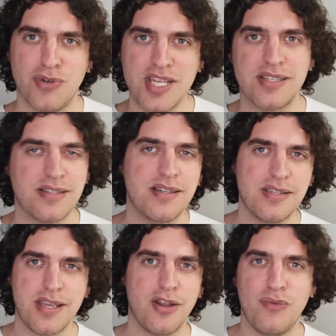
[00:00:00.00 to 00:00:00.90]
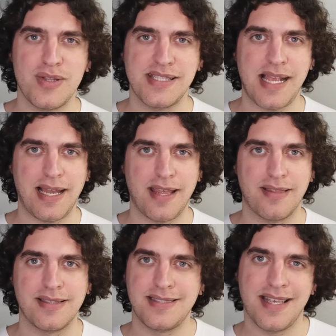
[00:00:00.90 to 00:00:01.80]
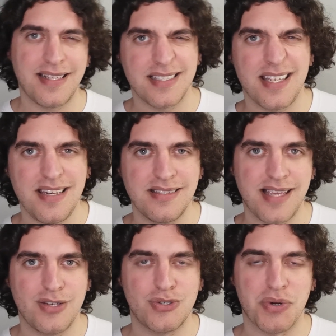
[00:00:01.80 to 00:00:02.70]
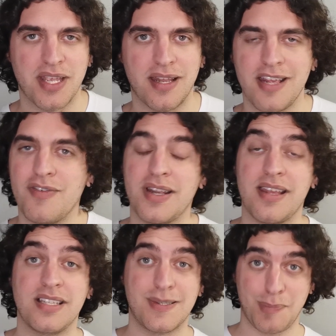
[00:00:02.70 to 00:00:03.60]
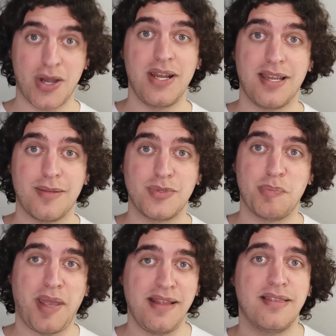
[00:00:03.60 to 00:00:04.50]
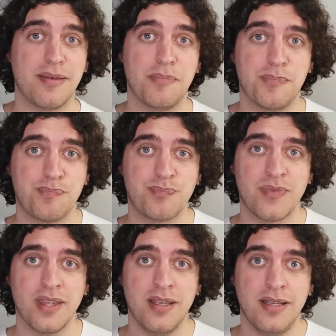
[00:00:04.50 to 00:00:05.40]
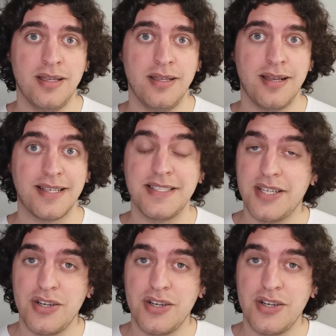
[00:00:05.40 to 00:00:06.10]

reach Tiziano Vecelli in the 16th century and even inspired him to paint them? As it